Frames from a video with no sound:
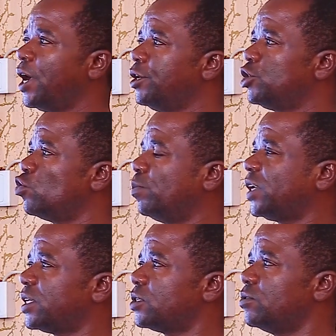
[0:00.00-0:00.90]

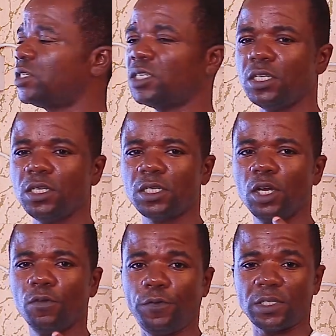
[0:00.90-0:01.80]
erythroblastosis
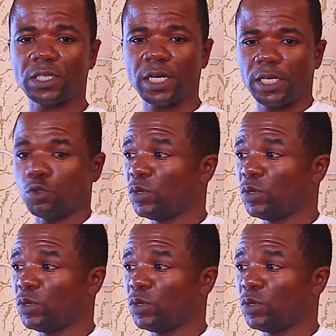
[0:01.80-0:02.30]
fetalis.